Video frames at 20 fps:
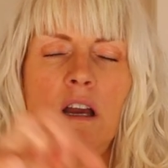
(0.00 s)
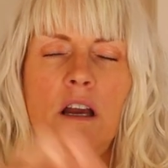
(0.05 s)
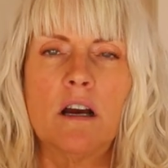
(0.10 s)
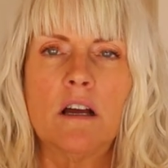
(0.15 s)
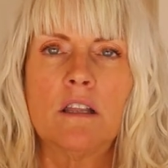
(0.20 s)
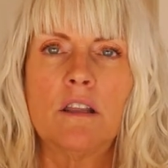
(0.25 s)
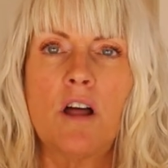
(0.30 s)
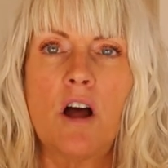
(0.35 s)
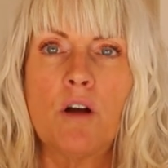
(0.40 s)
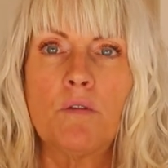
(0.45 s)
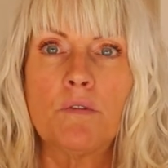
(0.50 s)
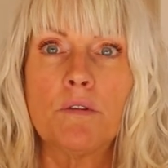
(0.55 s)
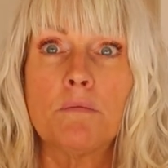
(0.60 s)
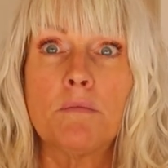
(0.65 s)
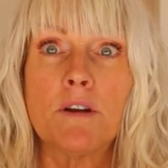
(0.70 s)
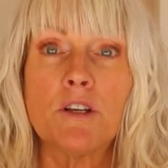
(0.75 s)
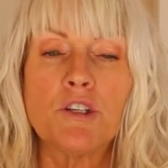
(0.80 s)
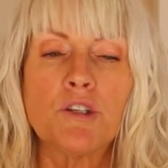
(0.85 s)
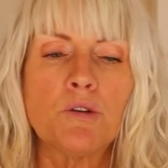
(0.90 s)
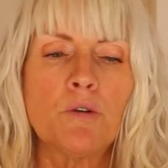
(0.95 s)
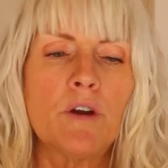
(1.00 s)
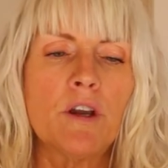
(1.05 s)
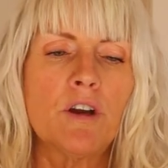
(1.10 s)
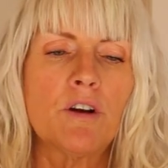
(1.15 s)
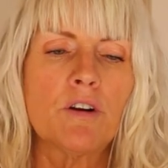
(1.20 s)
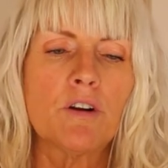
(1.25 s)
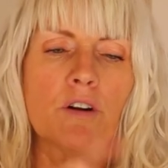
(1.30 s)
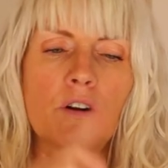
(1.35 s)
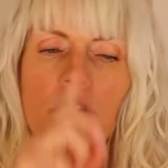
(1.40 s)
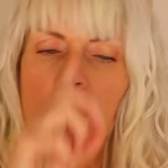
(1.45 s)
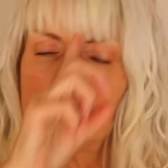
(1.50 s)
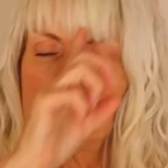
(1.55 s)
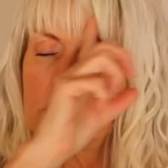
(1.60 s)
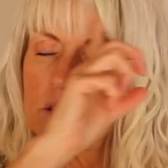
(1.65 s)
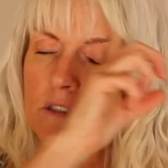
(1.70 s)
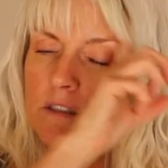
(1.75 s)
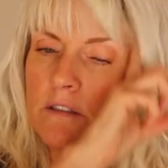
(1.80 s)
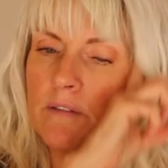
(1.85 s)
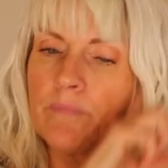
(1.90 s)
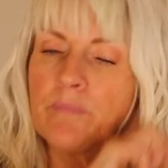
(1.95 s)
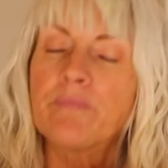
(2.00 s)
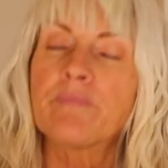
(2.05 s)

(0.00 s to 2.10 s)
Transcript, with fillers: along with my soy curls.